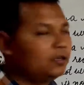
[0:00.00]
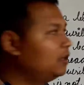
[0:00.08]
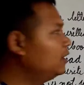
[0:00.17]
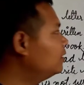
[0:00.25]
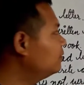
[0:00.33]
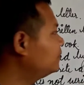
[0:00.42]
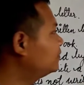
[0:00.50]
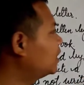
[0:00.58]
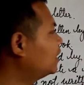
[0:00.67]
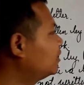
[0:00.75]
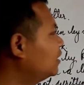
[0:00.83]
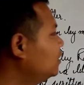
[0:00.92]
If
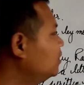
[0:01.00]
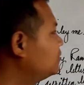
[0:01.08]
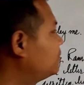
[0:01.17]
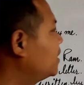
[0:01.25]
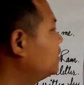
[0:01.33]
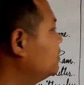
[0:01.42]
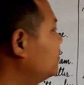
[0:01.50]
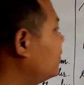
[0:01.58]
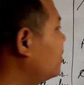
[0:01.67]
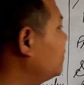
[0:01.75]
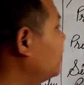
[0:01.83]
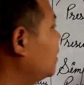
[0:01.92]
sentence is present
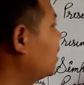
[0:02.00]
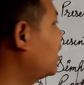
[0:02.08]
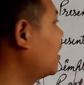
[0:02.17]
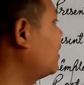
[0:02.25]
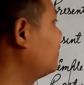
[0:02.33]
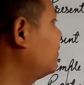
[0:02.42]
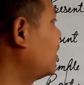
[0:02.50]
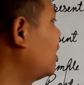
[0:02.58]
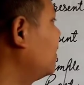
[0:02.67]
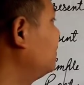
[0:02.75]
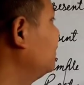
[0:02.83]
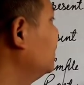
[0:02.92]
perfect,
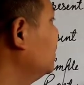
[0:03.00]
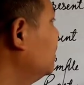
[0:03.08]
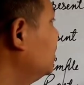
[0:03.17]
have,